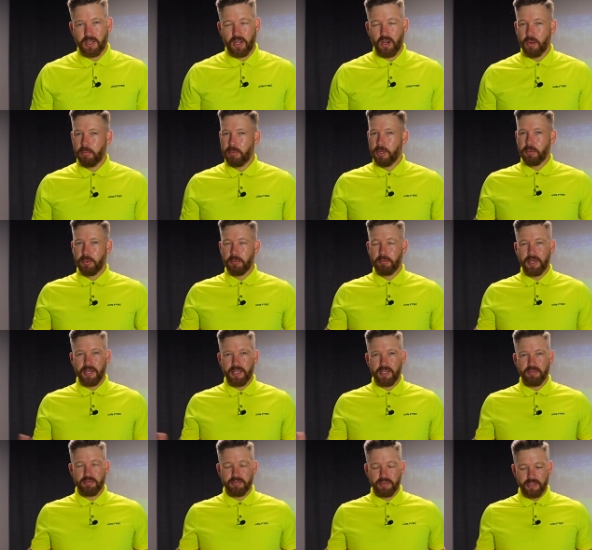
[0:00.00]
A lot of people
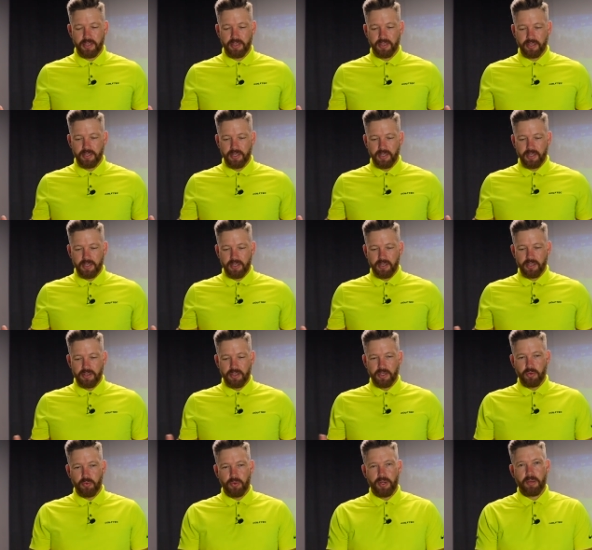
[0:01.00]
believe the
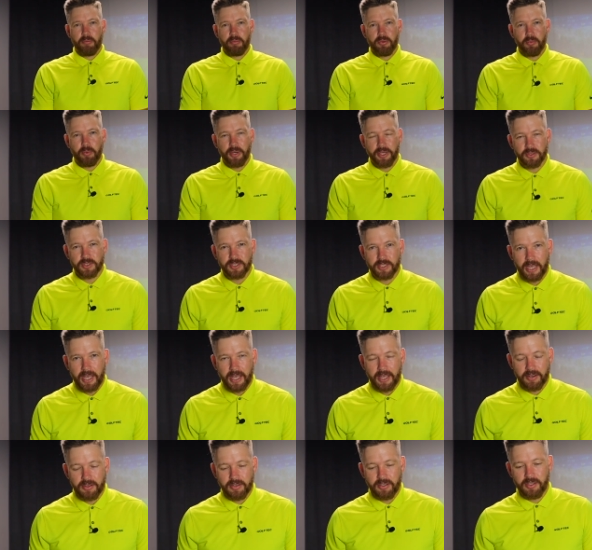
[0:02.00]
the grip, the way you
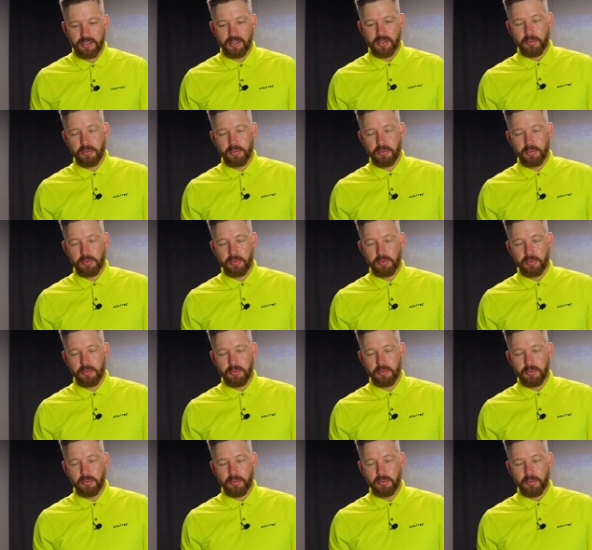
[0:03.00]
stand,